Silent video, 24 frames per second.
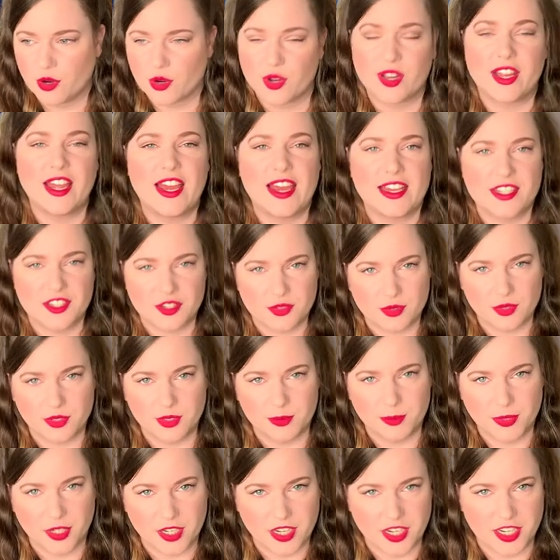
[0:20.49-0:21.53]

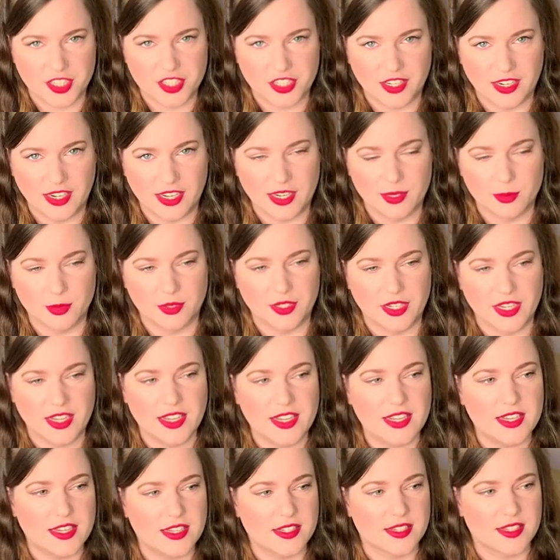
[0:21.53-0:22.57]
orchestral percussion library
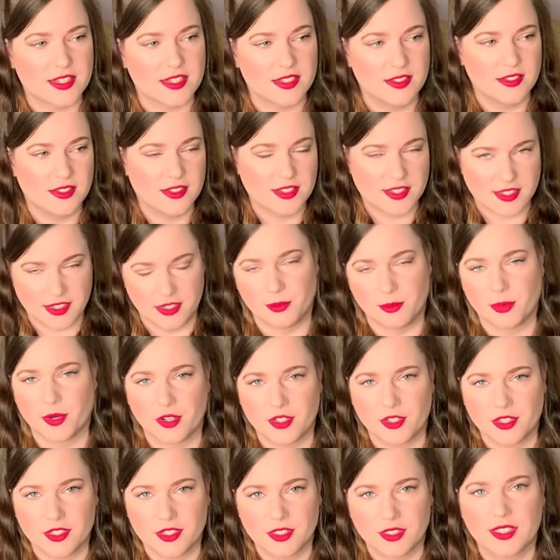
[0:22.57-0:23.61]
is
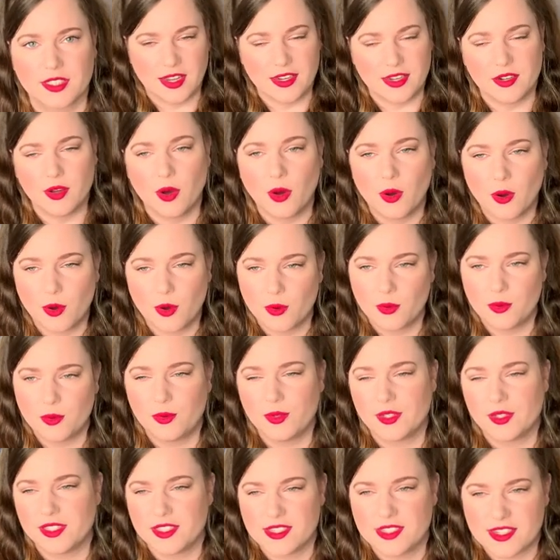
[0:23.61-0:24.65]
CinePerc. I
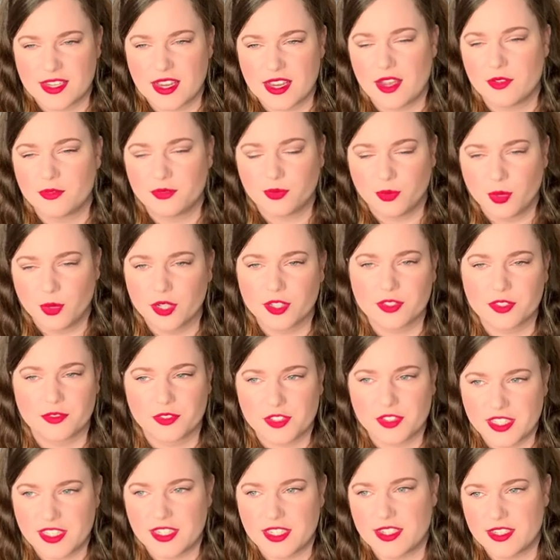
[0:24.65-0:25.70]
know it's I've worked
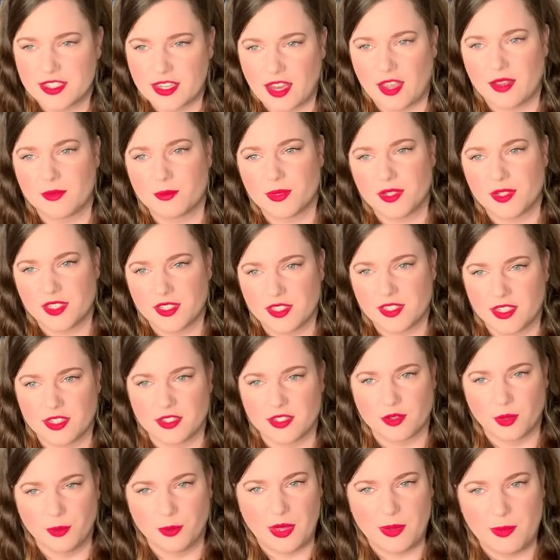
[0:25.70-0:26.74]
for Cinesamples, and
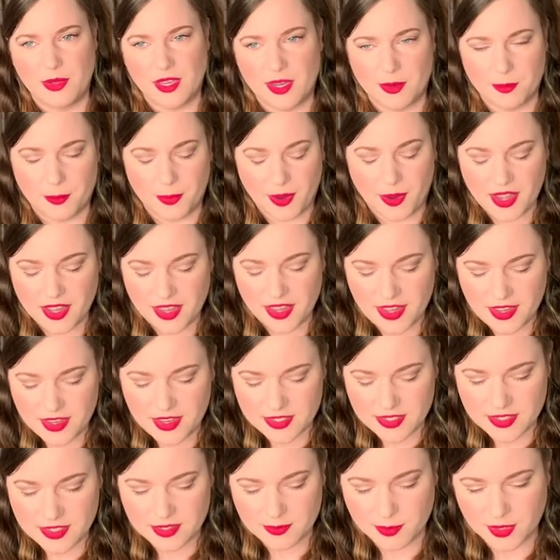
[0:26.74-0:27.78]
so maybe I'm
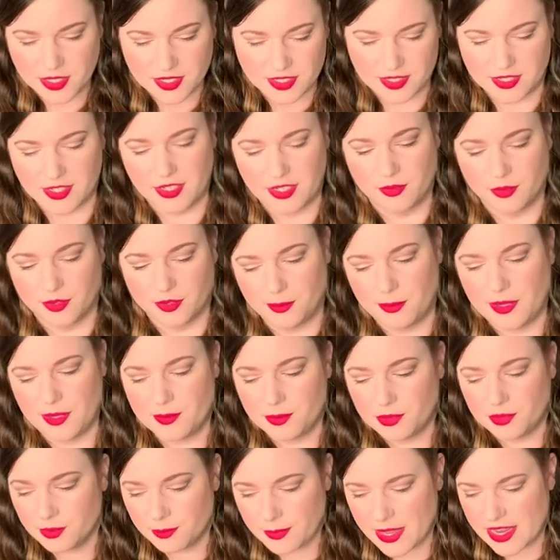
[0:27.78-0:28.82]
biased because I know the
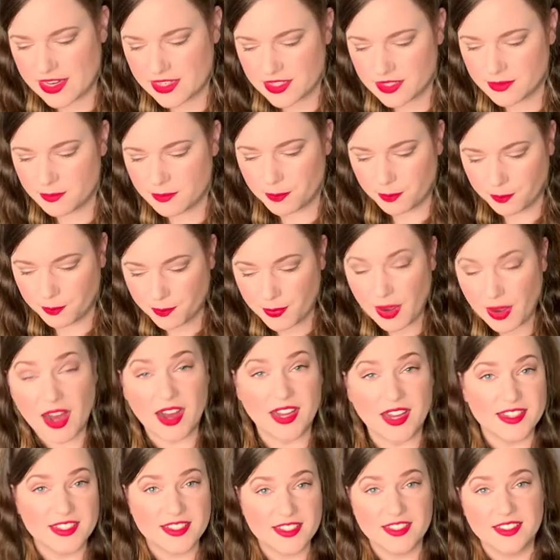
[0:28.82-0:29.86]
people who made it,
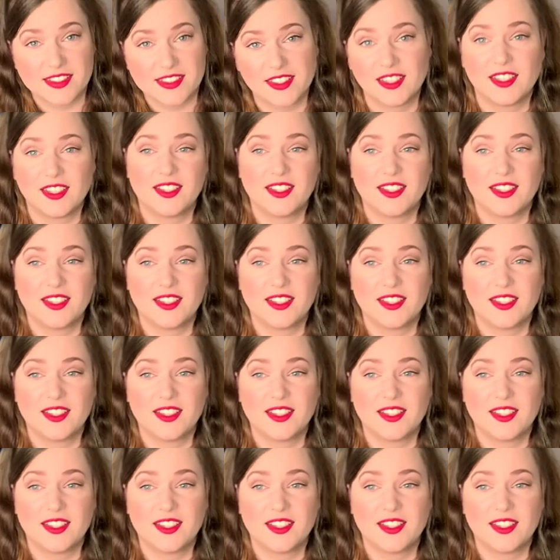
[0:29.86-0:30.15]
but